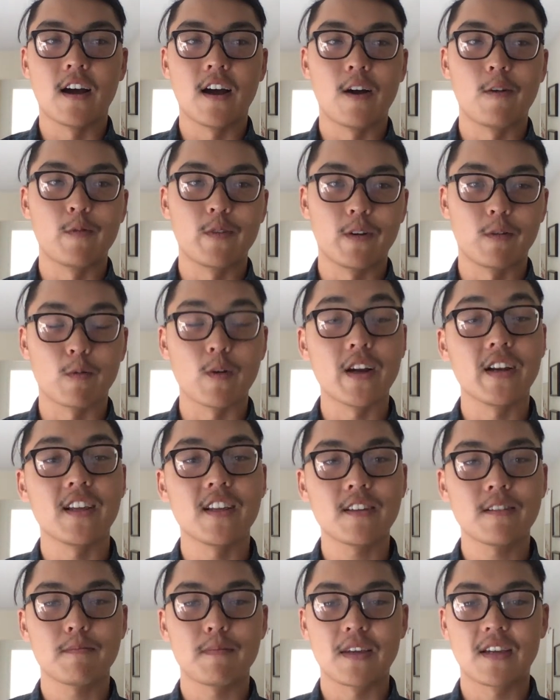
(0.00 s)
we are
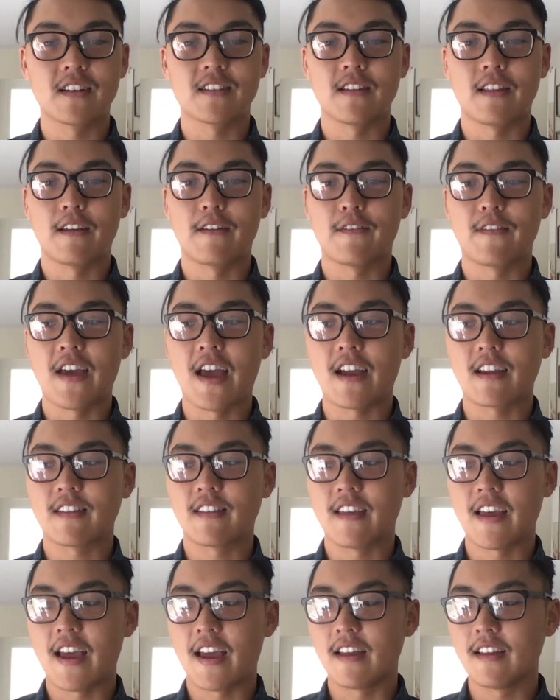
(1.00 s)
running, because of the fact
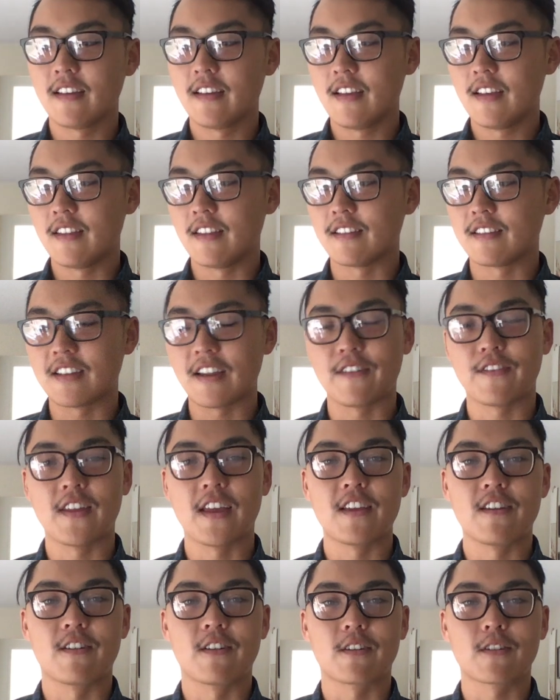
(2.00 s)
that the stuff
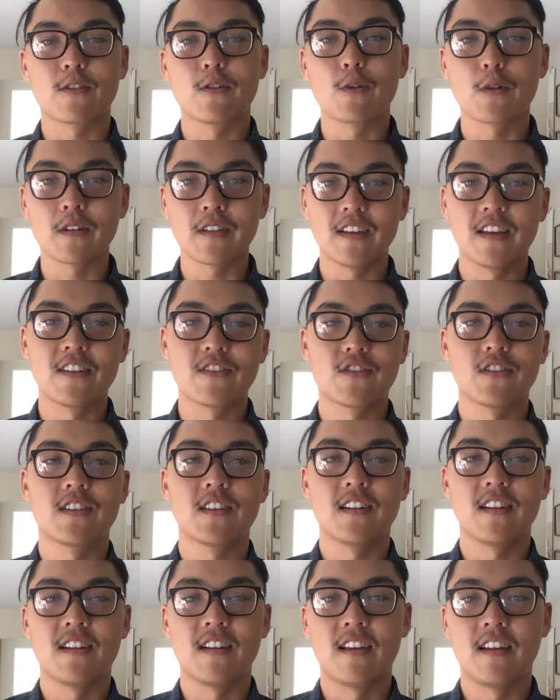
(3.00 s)
that you're corely
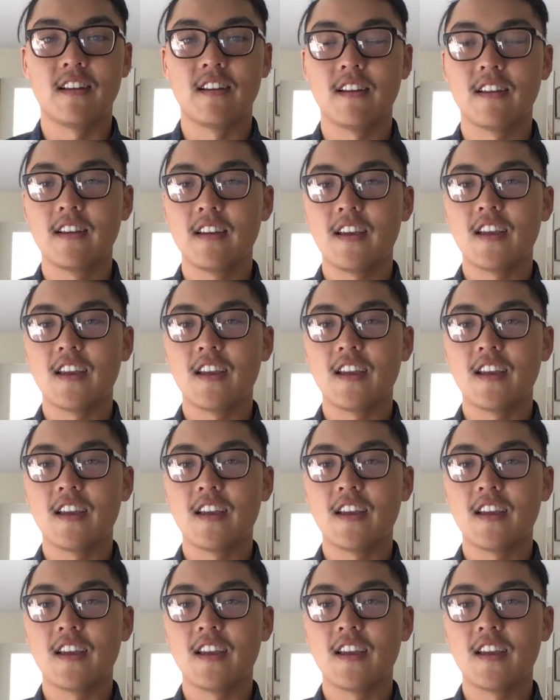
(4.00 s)
interested in